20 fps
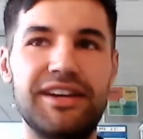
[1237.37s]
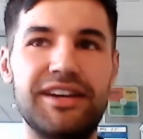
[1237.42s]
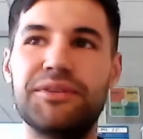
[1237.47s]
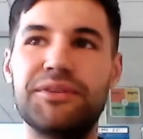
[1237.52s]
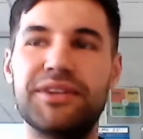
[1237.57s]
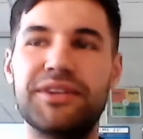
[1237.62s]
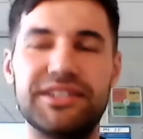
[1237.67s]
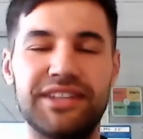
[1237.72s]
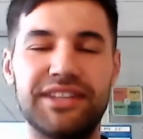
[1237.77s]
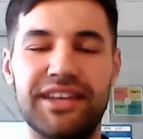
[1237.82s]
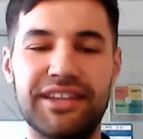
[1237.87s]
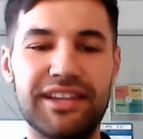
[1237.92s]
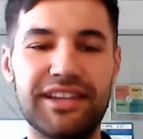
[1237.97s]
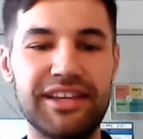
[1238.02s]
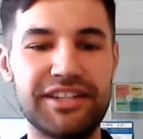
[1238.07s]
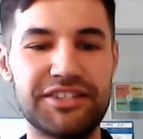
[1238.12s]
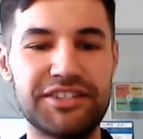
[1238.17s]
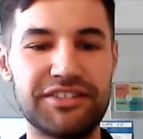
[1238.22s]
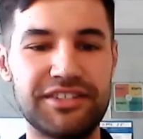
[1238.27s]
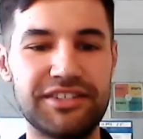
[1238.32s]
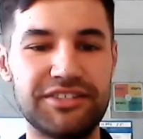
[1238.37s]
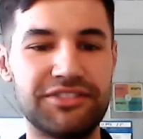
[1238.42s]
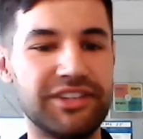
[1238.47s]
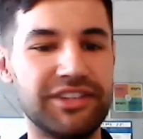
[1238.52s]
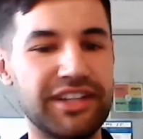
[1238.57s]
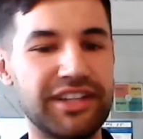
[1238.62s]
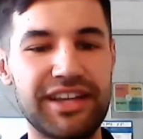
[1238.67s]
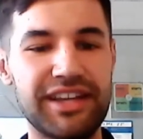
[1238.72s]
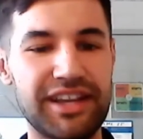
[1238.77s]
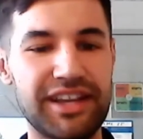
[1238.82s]
Whereas other lecturers
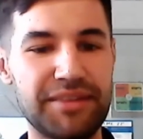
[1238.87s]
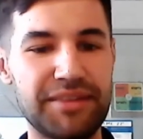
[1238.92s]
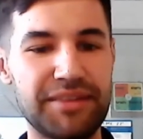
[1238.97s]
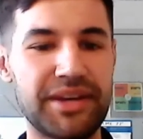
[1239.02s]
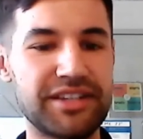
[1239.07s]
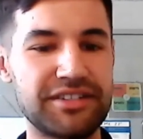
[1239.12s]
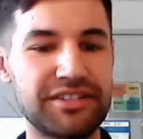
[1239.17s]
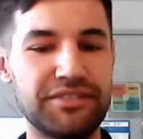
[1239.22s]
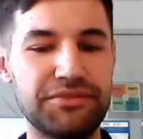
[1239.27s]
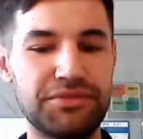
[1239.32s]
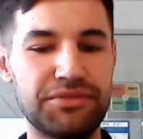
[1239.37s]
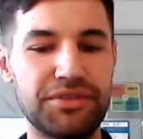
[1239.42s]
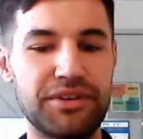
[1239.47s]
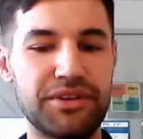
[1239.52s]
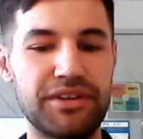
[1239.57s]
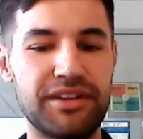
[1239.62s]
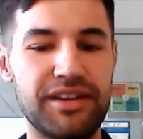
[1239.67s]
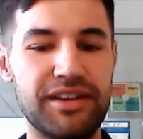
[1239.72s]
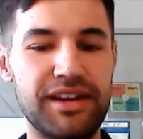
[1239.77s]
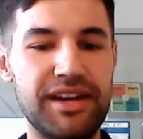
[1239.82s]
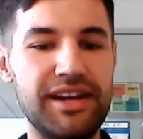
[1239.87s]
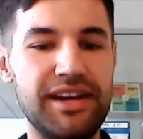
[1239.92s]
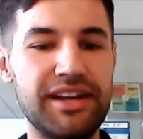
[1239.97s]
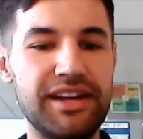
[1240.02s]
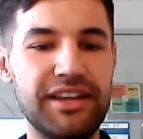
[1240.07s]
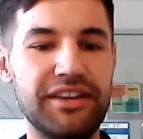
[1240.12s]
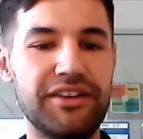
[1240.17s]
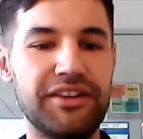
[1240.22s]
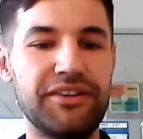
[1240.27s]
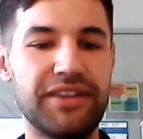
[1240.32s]
really had a passion for,
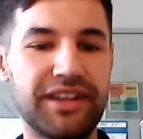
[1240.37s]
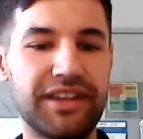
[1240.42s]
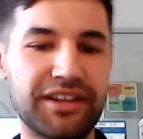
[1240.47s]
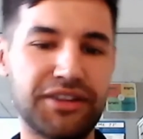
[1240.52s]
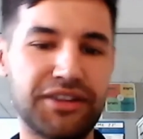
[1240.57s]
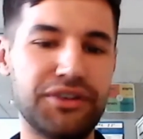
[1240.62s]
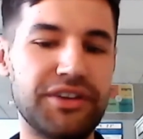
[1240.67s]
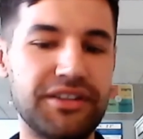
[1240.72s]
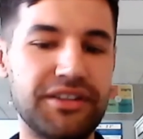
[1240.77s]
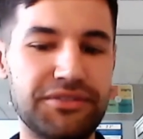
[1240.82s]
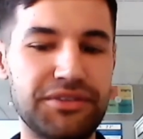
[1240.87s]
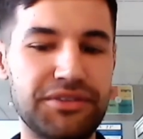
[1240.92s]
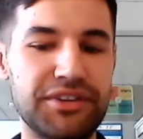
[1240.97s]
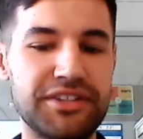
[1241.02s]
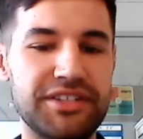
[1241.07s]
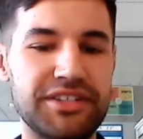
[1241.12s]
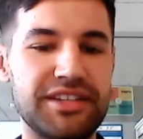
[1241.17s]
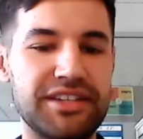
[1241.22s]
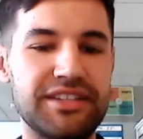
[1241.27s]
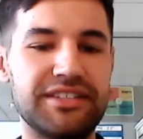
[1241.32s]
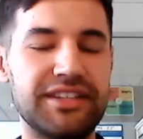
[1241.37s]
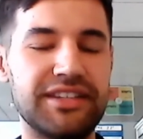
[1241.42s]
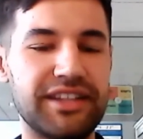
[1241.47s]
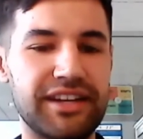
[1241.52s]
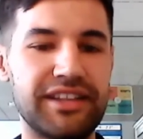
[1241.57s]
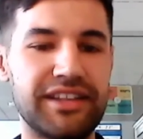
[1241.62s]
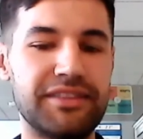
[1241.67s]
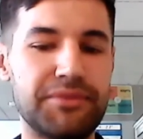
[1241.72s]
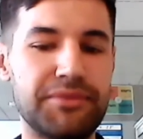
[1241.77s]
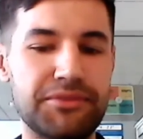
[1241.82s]
you know, including first years and
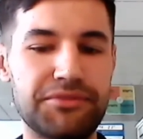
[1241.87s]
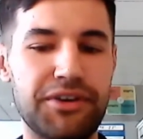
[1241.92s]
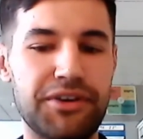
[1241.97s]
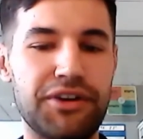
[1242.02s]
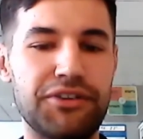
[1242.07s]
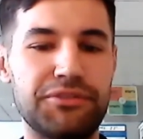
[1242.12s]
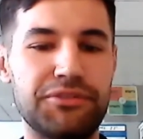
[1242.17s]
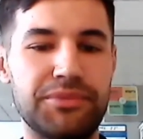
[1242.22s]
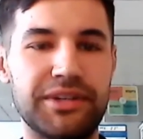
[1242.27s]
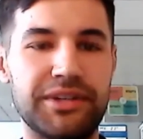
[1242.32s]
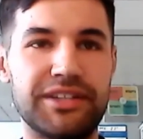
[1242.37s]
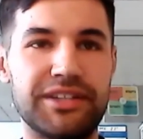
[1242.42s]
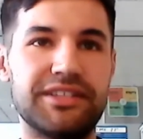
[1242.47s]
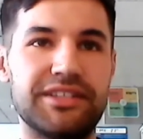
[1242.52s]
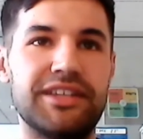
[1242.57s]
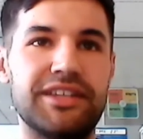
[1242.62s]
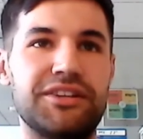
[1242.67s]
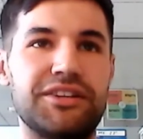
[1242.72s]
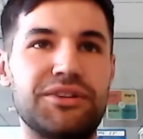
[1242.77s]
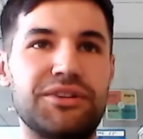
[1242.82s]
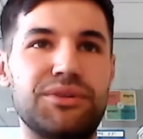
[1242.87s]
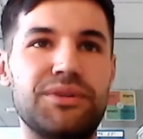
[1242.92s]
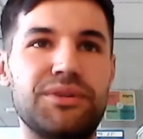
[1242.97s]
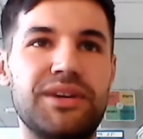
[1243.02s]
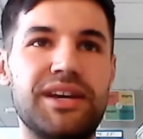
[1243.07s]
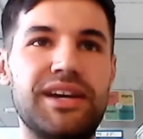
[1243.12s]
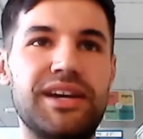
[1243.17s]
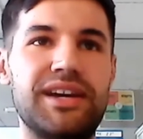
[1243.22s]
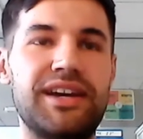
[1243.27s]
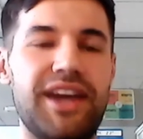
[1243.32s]
getting them involved because they knew
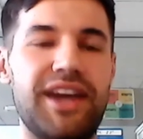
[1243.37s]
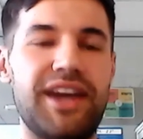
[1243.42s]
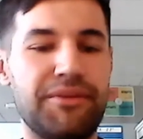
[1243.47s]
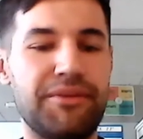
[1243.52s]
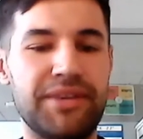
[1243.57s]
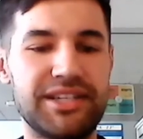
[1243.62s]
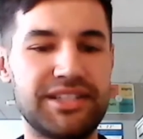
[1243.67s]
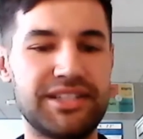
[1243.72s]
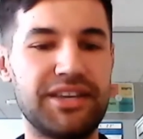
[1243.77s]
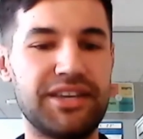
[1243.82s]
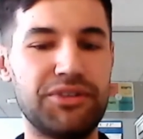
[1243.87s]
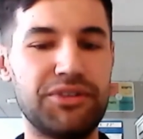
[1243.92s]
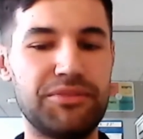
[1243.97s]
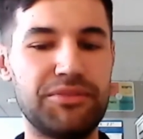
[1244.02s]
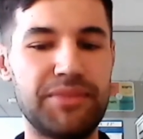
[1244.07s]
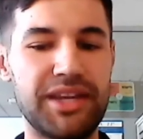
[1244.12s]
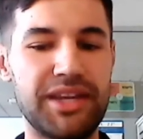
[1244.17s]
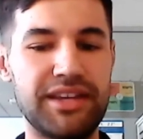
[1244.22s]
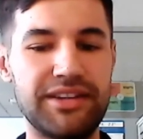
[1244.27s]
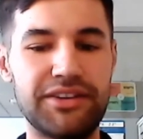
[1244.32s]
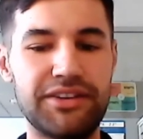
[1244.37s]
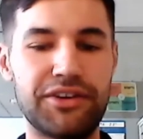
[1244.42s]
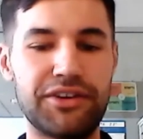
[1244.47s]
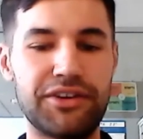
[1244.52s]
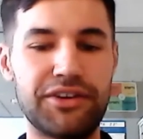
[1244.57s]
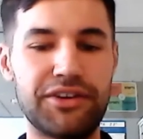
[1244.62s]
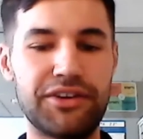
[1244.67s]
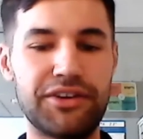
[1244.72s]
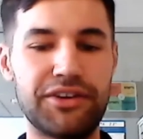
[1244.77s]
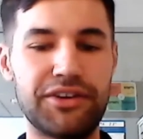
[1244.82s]
how much that would mean not
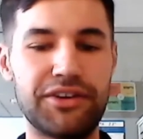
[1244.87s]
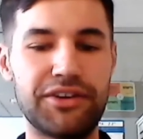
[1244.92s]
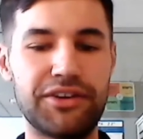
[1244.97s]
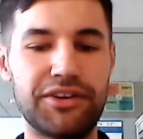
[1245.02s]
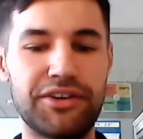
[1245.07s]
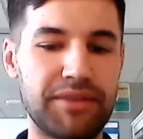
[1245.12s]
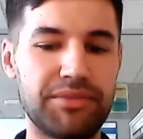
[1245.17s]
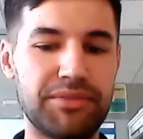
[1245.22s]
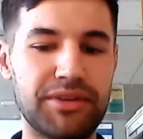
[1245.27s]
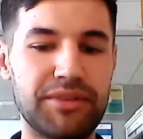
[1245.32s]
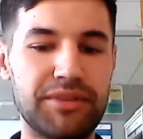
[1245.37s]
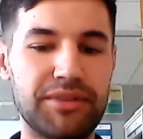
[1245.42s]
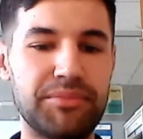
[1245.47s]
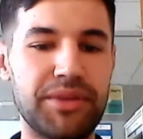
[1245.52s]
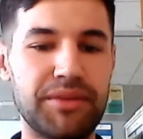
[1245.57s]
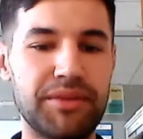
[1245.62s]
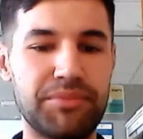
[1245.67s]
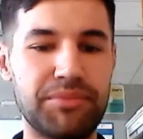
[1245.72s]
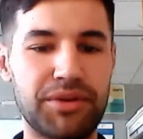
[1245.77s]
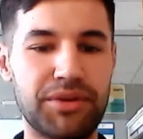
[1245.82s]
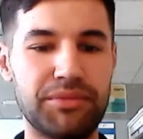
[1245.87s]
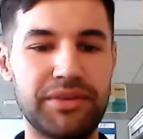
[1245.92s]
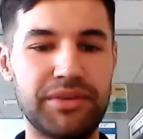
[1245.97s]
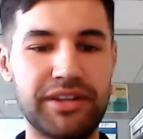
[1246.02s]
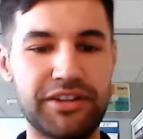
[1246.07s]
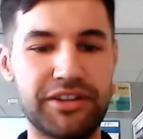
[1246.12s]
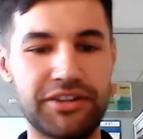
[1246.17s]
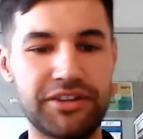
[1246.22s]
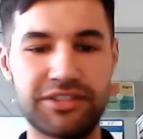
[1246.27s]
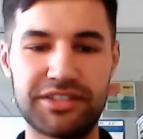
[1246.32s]
only in that paper
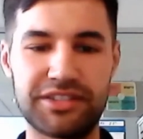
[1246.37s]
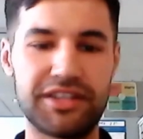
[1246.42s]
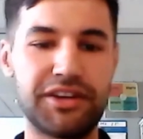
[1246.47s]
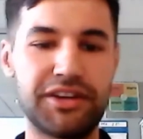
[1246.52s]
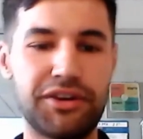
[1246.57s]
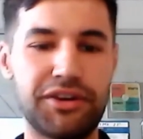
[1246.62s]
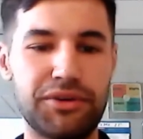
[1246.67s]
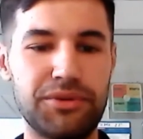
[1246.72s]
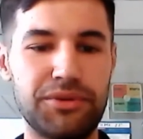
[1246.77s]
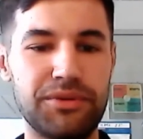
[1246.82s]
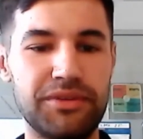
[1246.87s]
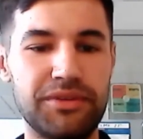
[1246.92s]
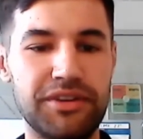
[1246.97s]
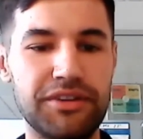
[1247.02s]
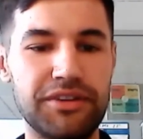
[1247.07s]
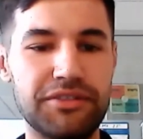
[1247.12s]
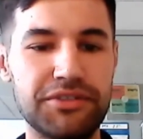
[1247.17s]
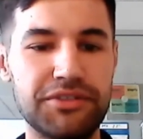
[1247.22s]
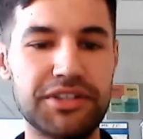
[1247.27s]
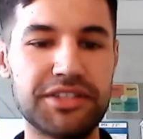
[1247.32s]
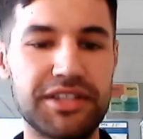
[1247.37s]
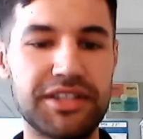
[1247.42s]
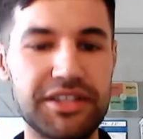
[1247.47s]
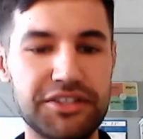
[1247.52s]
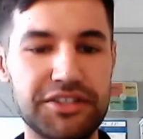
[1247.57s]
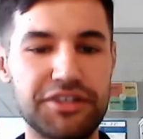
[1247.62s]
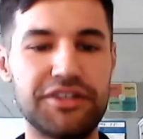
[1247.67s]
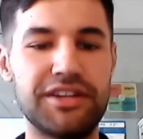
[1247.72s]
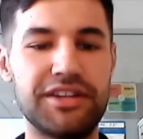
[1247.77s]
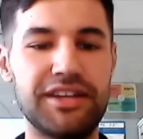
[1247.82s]
but probably across their whole university
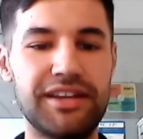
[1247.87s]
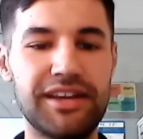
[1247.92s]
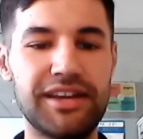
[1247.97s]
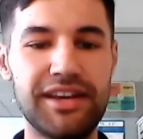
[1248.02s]
journey.